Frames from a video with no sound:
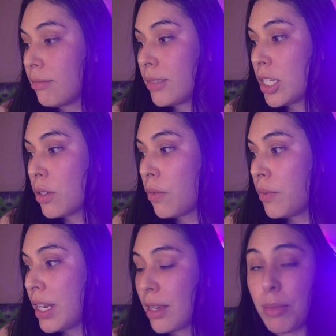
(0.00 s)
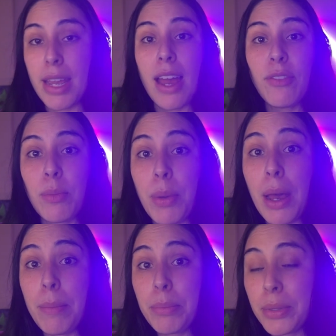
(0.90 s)
let's go feed him. I have to
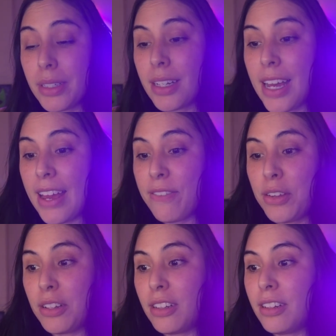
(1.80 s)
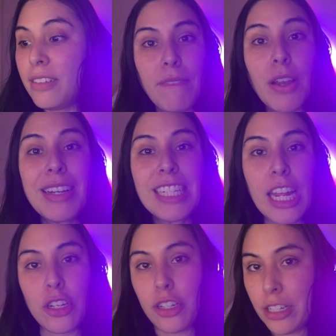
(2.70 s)
pump. I feel very
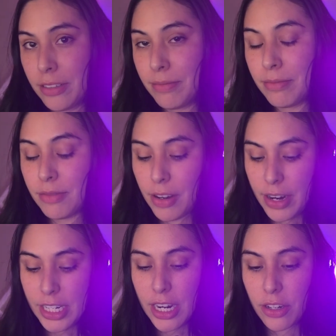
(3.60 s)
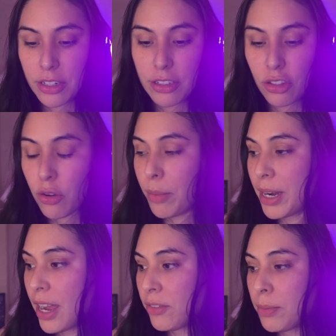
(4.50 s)
tender very tender. So I'm
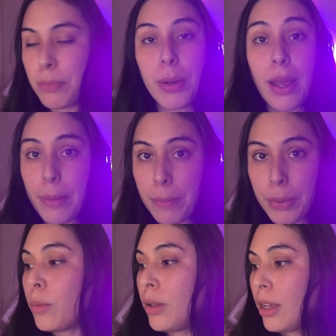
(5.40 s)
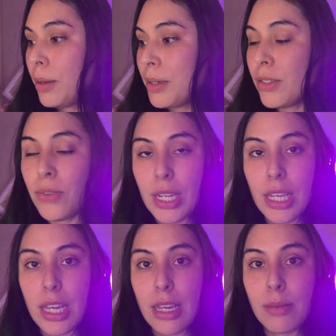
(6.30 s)
gonna have to pump while hubby's
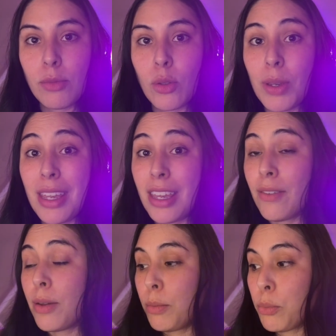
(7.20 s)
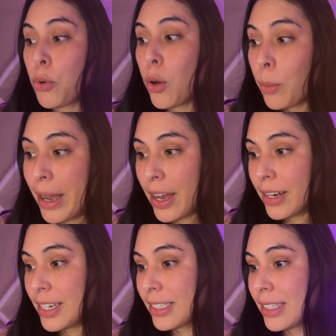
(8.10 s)
feeding him so we can give him
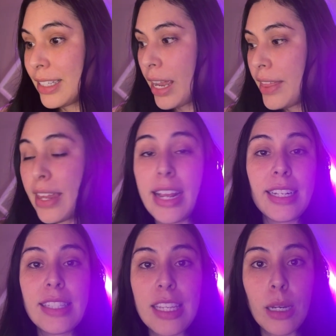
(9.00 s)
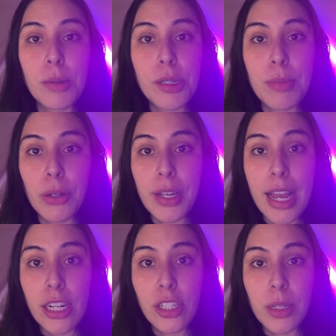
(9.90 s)
probiotics and then I can see how much milk I
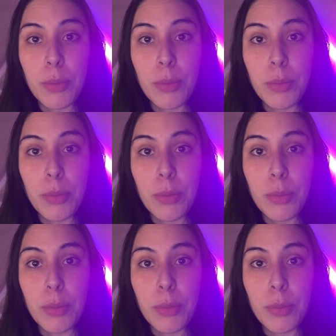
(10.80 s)
actually